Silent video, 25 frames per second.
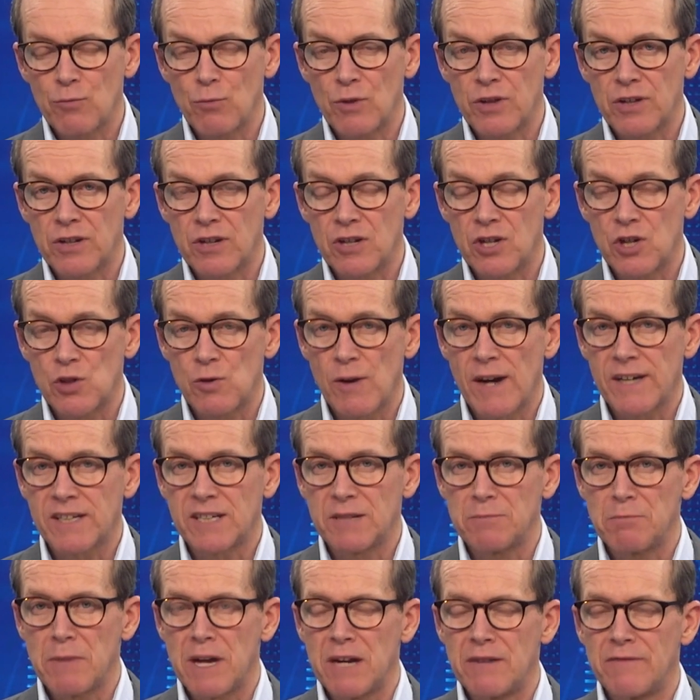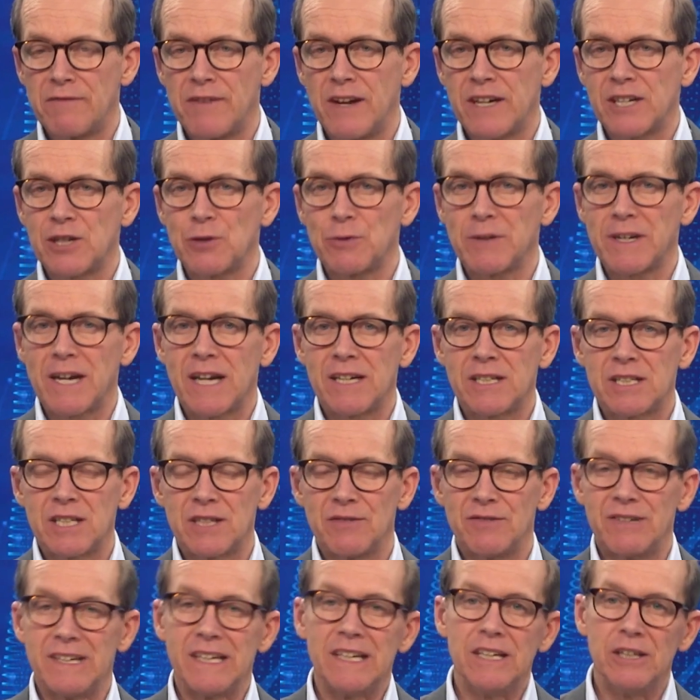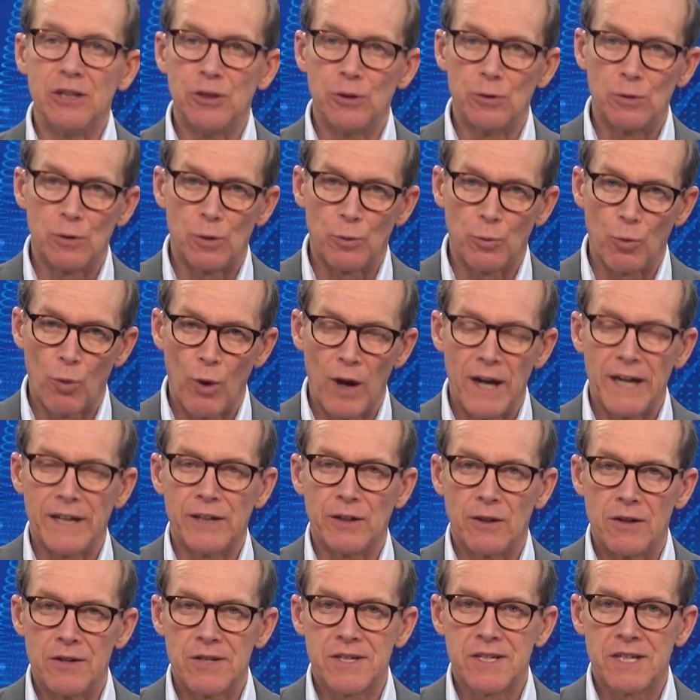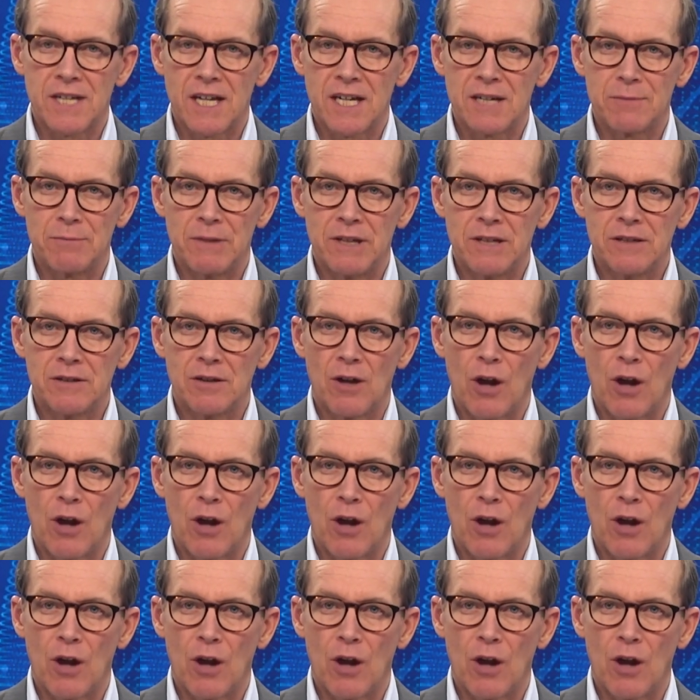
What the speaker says: with contracting manufacturing activity in Europe weighing on sentiment.